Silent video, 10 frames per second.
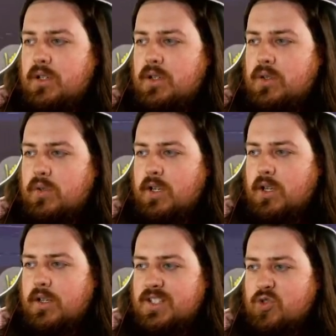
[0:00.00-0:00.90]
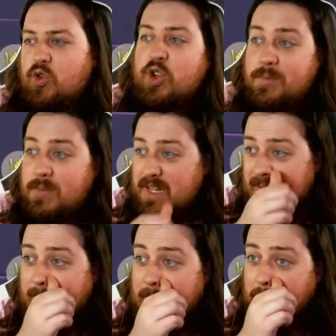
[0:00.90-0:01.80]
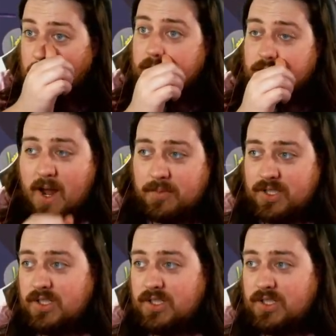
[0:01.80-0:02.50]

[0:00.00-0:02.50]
Well, is this going to be like booby trapped?